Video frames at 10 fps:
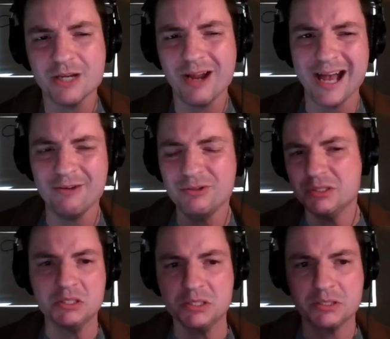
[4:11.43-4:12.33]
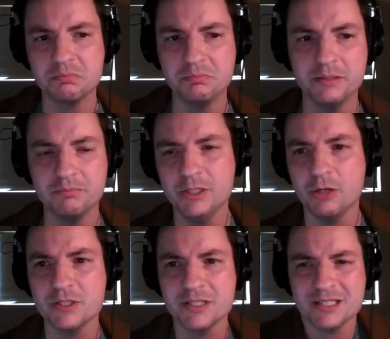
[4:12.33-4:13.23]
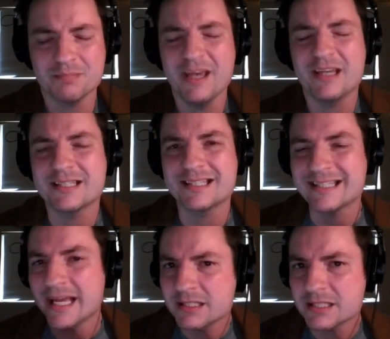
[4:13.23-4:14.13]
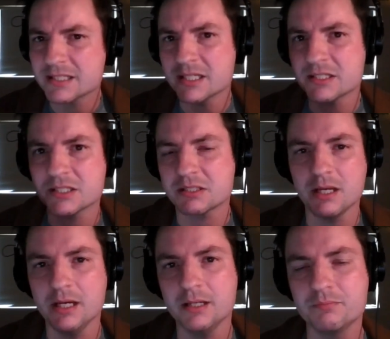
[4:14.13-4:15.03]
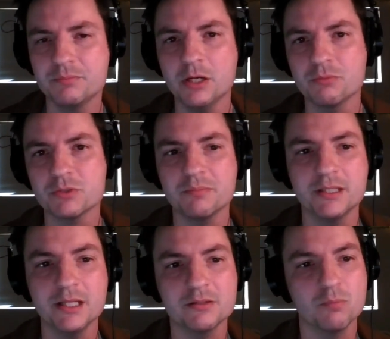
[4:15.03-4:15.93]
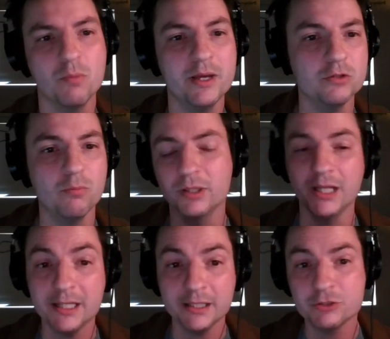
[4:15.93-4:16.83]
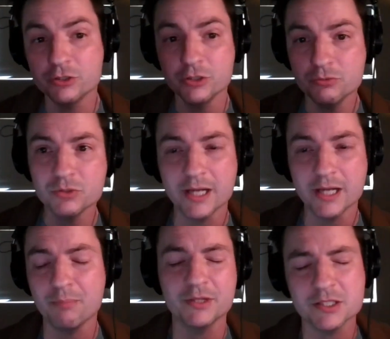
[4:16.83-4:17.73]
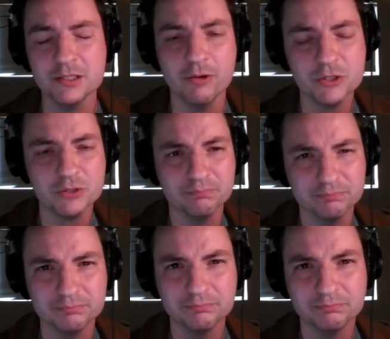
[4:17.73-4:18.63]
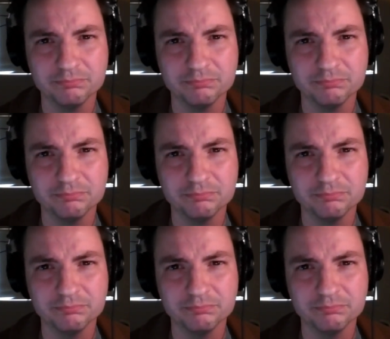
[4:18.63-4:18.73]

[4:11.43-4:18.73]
Sarah, how does, uh, you know, does this make sense? Is this, uh, you know, something that's make you more likely to use an app with this integration?